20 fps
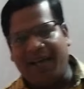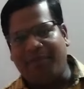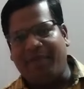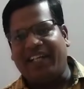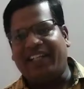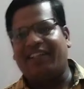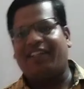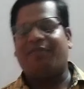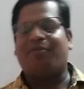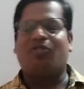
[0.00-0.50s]
a
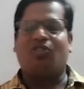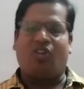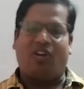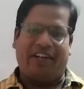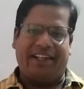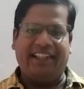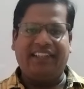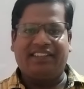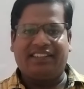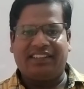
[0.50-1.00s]
matter of
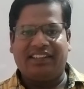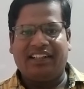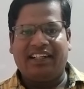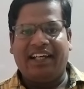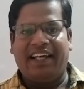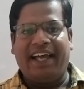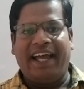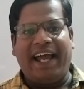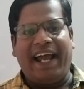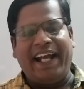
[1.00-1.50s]
choice,
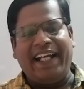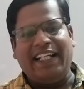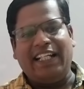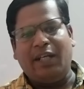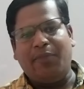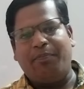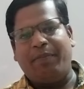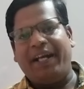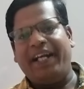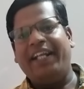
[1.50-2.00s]
and
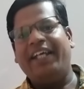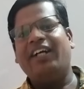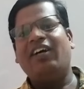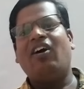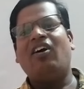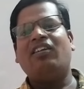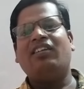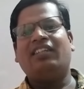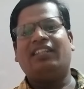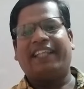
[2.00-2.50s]
depending
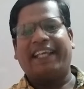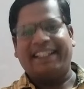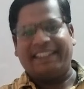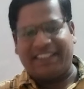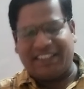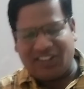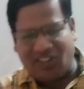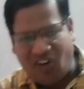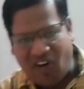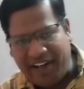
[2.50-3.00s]
on
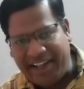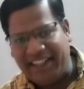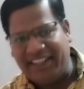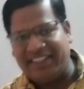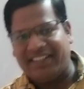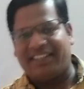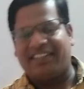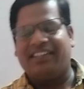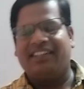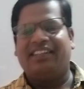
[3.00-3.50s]
this
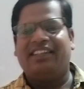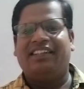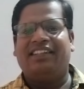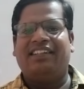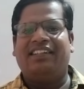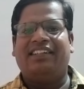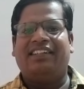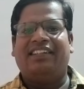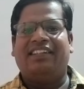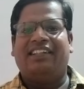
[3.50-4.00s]
choice,
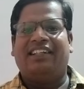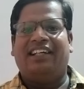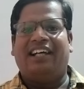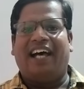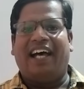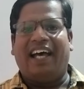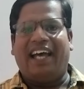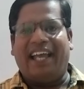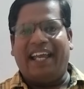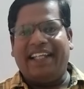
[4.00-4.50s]

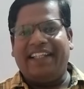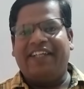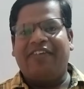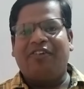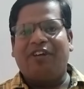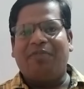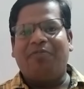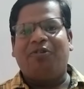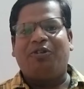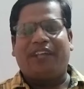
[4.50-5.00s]
either
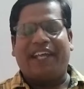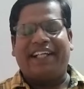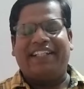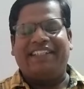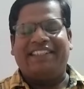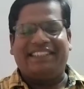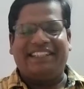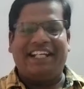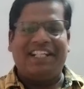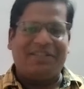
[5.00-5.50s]
we have to take
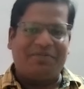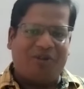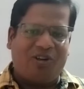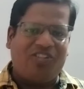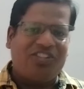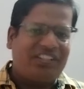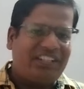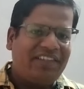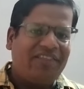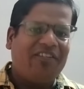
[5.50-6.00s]
G as
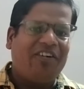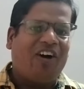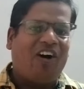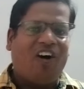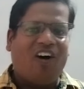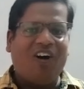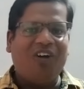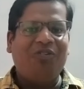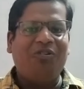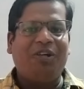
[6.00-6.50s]
positive
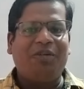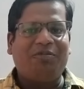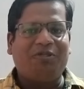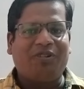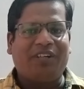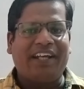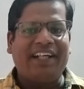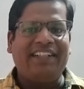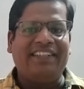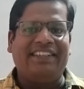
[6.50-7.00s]
or we have to
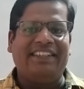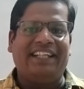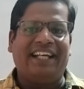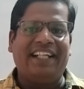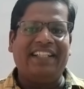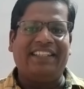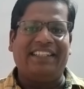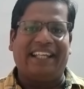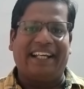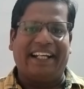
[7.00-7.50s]
take G
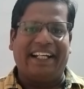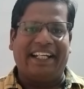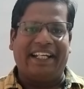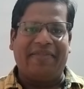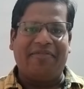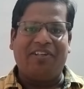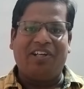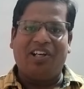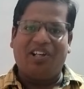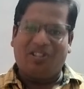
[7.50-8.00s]
as
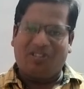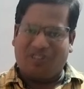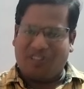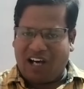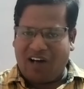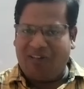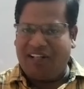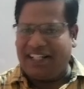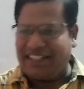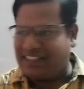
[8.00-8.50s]
negative. So
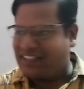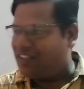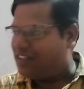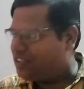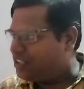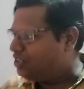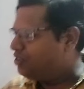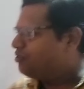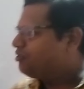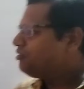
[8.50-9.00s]
now let's
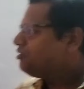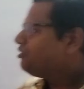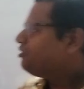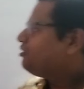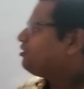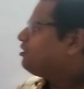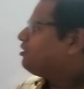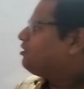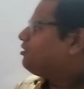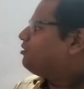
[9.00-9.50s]
continue.
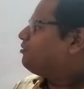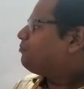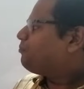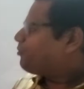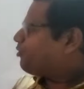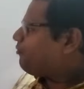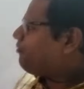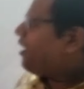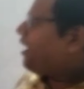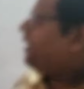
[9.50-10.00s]

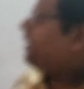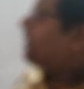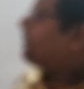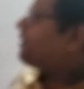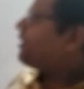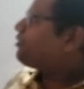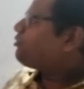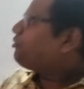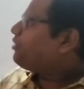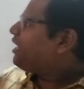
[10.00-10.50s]
Provided
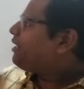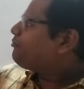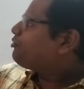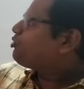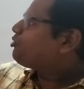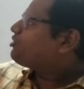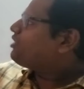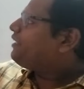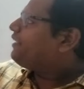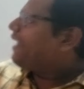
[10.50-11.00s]
that we have
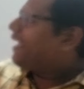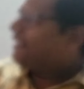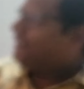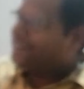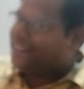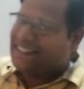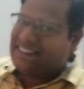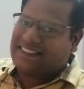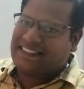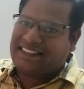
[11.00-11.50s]
chosen like
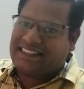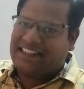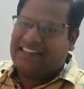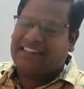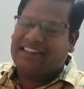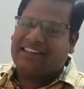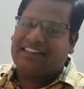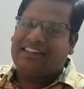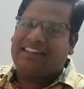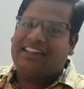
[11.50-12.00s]
this,
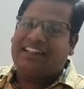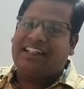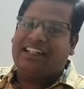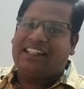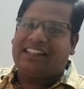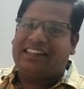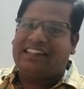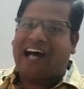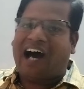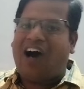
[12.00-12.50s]

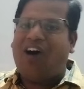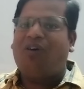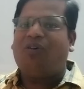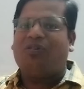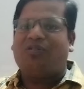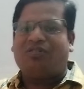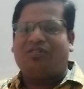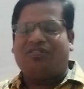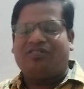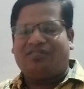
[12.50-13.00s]

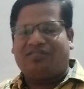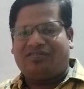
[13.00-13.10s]
now